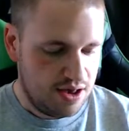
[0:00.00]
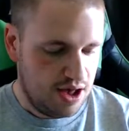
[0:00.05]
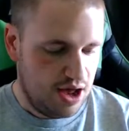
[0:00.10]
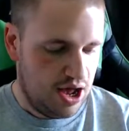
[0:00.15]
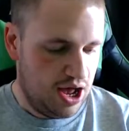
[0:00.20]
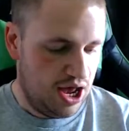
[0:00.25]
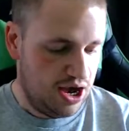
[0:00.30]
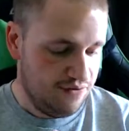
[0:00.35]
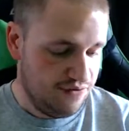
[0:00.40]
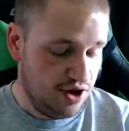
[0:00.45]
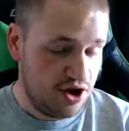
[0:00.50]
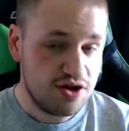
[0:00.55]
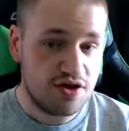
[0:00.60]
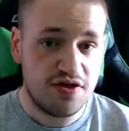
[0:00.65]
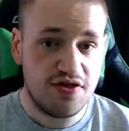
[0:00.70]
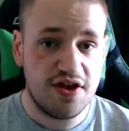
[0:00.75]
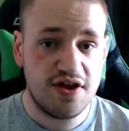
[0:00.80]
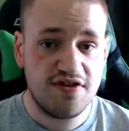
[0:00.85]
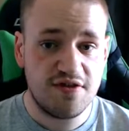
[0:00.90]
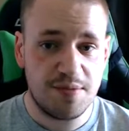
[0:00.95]
and I've heard good
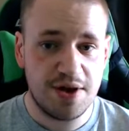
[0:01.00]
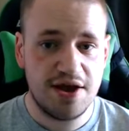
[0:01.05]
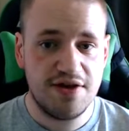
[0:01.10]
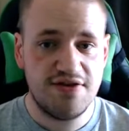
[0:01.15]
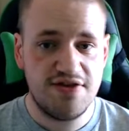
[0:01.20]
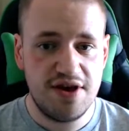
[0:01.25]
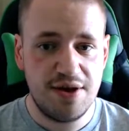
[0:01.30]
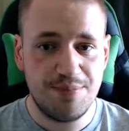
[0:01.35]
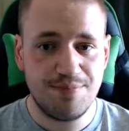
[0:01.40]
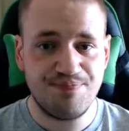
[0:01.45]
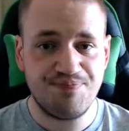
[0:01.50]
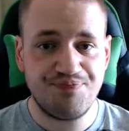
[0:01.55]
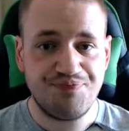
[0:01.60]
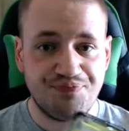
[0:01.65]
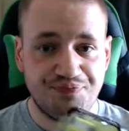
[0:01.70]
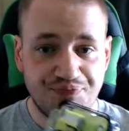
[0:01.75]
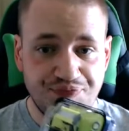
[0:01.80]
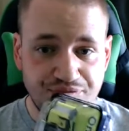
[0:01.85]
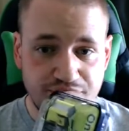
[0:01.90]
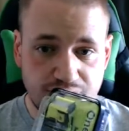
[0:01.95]
things about it.
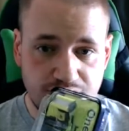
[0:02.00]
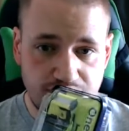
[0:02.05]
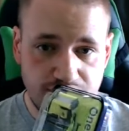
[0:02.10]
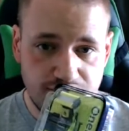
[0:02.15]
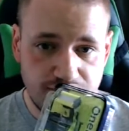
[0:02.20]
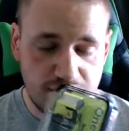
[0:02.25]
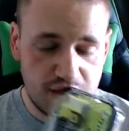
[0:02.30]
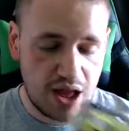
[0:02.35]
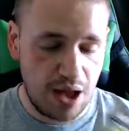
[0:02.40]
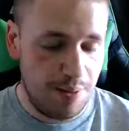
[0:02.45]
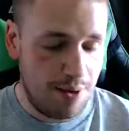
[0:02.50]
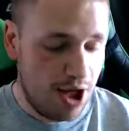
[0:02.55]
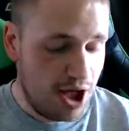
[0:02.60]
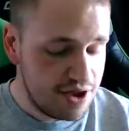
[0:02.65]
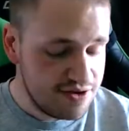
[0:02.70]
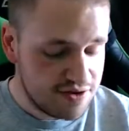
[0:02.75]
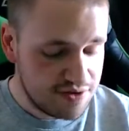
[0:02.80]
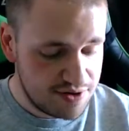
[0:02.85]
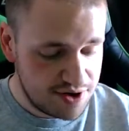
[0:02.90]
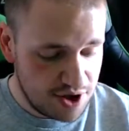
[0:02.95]
I
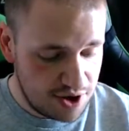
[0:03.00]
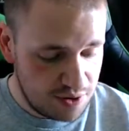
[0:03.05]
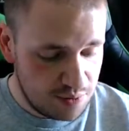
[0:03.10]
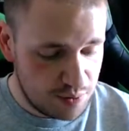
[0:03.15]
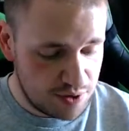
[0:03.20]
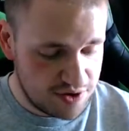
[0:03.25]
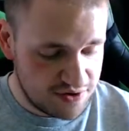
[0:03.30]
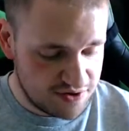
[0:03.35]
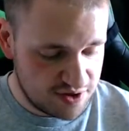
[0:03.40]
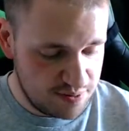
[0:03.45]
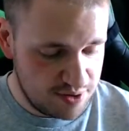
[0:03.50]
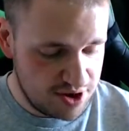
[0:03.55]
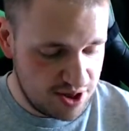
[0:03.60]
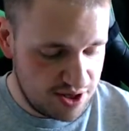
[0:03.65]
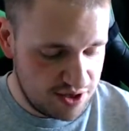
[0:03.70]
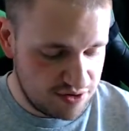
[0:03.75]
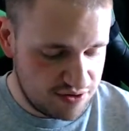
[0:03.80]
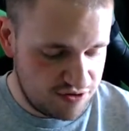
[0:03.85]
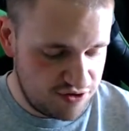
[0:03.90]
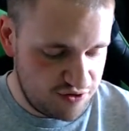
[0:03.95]
don't know what it's going to be
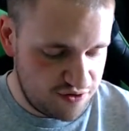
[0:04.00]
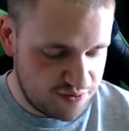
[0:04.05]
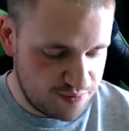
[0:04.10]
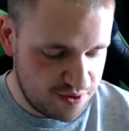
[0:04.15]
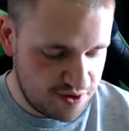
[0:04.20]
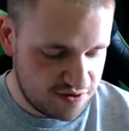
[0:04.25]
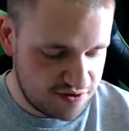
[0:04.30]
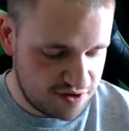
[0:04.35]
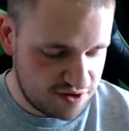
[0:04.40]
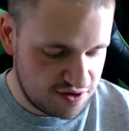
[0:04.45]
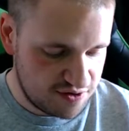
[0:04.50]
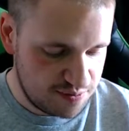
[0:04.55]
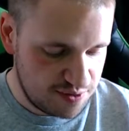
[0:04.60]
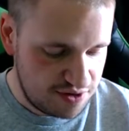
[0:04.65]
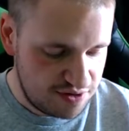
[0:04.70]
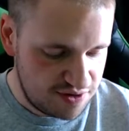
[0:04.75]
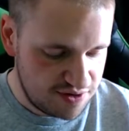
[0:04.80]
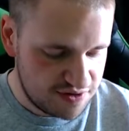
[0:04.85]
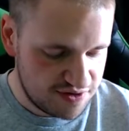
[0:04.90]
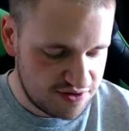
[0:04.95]
like due to personal
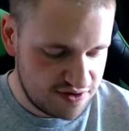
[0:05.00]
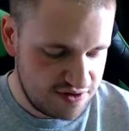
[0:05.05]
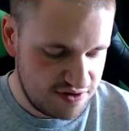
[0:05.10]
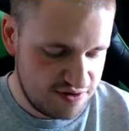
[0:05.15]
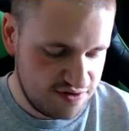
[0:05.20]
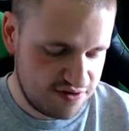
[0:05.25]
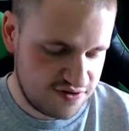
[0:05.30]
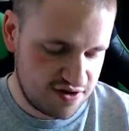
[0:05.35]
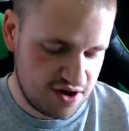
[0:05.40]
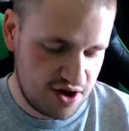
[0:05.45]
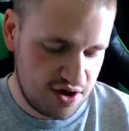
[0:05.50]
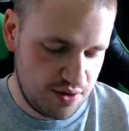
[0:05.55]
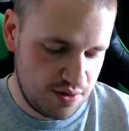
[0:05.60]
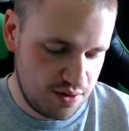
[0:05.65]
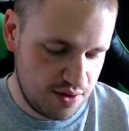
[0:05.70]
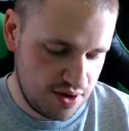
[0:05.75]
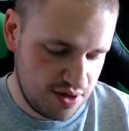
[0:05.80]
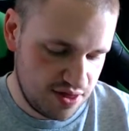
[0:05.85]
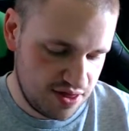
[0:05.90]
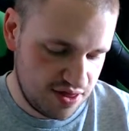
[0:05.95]
experience, so
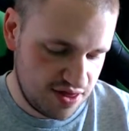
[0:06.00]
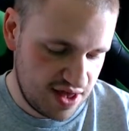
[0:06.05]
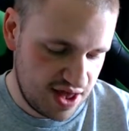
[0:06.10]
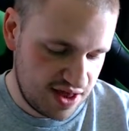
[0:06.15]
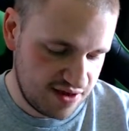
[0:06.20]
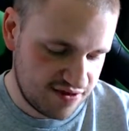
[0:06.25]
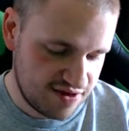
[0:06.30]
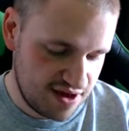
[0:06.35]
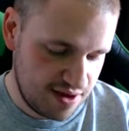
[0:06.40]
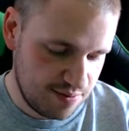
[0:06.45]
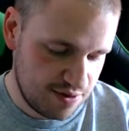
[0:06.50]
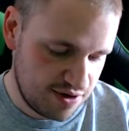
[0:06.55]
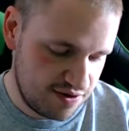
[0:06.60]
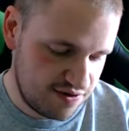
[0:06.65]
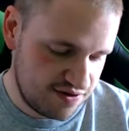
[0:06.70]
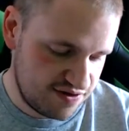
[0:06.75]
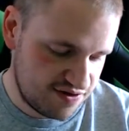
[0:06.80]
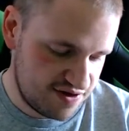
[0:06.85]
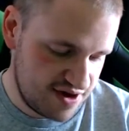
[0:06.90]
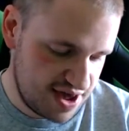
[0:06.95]
that I'm going to
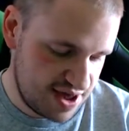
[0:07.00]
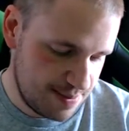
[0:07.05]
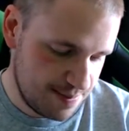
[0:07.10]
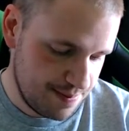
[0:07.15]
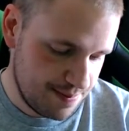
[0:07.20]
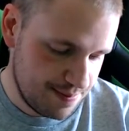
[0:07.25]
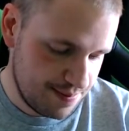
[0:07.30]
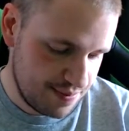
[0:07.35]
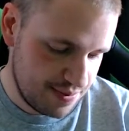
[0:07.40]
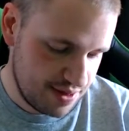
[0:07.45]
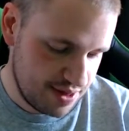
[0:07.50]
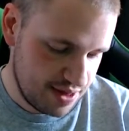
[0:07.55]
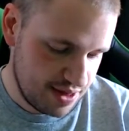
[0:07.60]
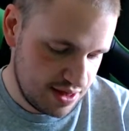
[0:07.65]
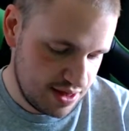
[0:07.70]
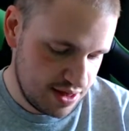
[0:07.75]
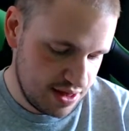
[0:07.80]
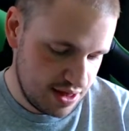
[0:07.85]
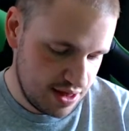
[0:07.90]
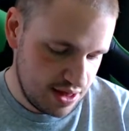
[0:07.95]
see.
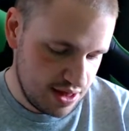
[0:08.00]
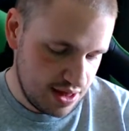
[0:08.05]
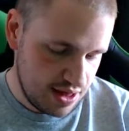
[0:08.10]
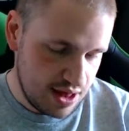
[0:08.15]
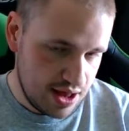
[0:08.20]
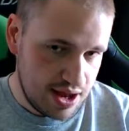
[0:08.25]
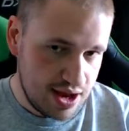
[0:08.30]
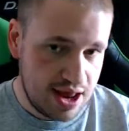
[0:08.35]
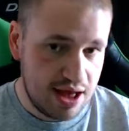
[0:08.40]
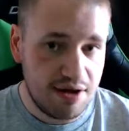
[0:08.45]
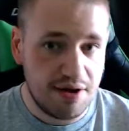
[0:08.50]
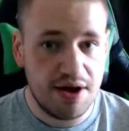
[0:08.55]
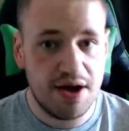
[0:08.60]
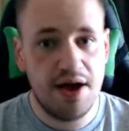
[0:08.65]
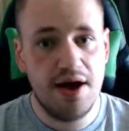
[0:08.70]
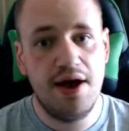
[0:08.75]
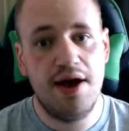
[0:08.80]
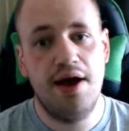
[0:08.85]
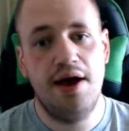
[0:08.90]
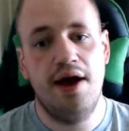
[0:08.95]
Now,
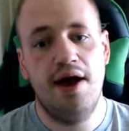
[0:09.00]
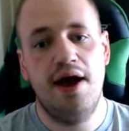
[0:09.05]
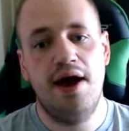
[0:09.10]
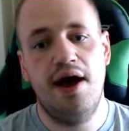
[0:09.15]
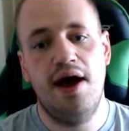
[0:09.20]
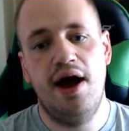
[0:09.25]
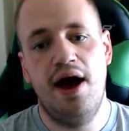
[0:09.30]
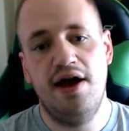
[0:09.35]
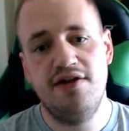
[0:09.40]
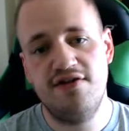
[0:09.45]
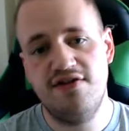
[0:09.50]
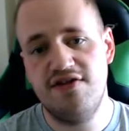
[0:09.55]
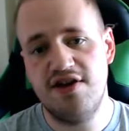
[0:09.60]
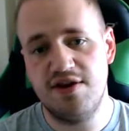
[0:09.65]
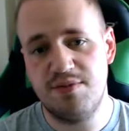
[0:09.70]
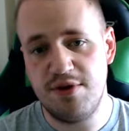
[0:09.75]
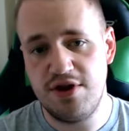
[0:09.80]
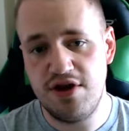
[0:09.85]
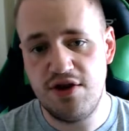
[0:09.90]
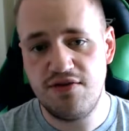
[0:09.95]
as I said, I've
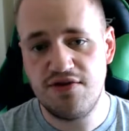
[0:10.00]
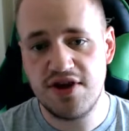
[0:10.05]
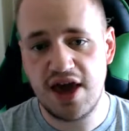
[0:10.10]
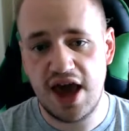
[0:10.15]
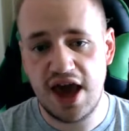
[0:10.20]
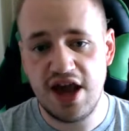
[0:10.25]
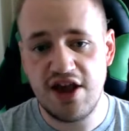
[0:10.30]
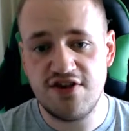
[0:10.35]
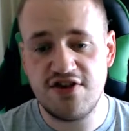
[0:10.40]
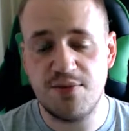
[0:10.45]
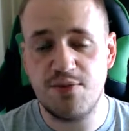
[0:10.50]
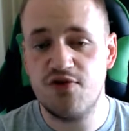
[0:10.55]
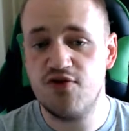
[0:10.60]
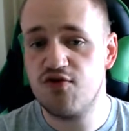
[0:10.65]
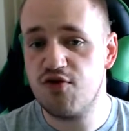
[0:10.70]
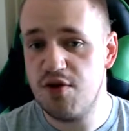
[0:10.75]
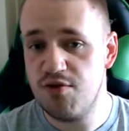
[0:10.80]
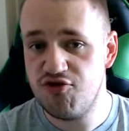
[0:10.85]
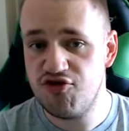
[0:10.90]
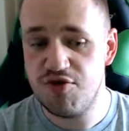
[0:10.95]
been using a
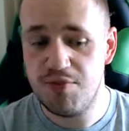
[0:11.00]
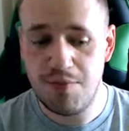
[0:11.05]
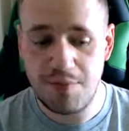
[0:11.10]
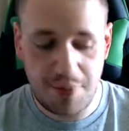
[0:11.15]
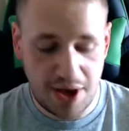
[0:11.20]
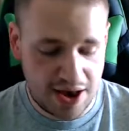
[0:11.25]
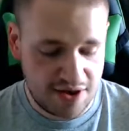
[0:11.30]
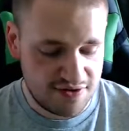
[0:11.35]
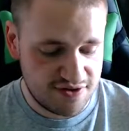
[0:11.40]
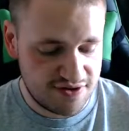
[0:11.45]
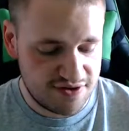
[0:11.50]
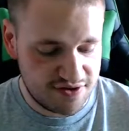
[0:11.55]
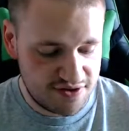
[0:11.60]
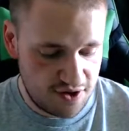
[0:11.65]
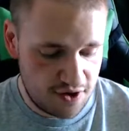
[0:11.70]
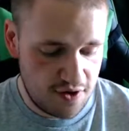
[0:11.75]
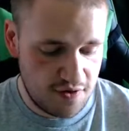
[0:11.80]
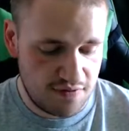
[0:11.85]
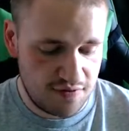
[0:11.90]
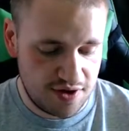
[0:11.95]
subscription-based
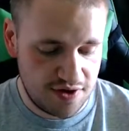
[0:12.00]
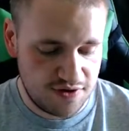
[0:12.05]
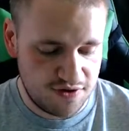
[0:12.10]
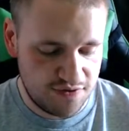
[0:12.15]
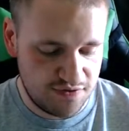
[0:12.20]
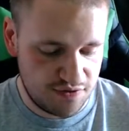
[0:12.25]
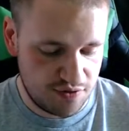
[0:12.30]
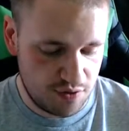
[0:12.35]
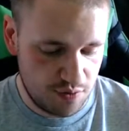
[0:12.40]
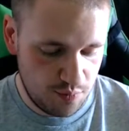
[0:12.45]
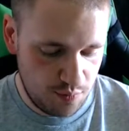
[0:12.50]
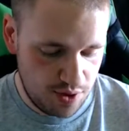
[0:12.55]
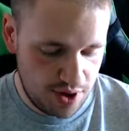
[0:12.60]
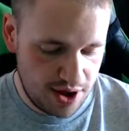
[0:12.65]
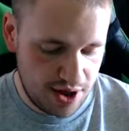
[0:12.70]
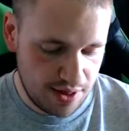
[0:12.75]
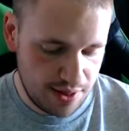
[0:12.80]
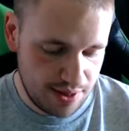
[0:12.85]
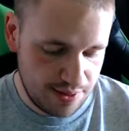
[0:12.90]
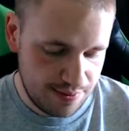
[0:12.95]
service for a
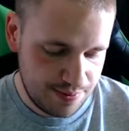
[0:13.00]
while.